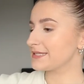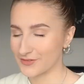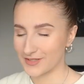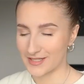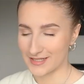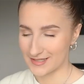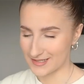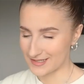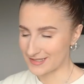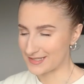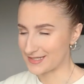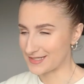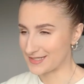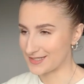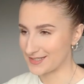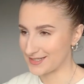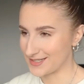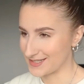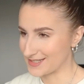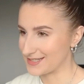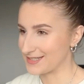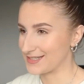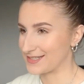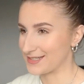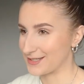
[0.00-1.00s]
This is
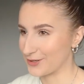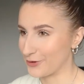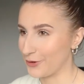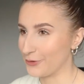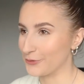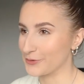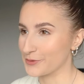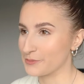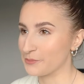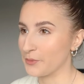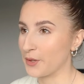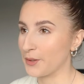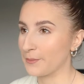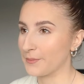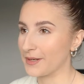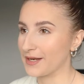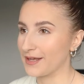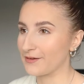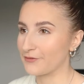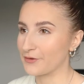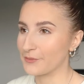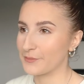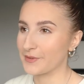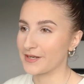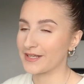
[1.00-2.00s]
the golden moment,
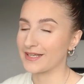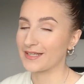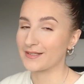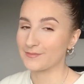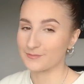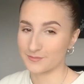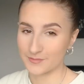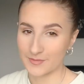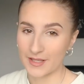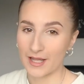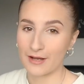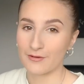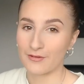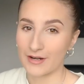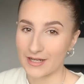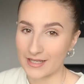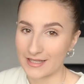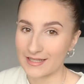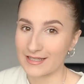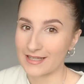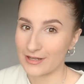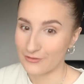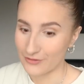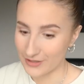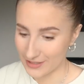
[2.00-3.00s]
everybody. Get ready.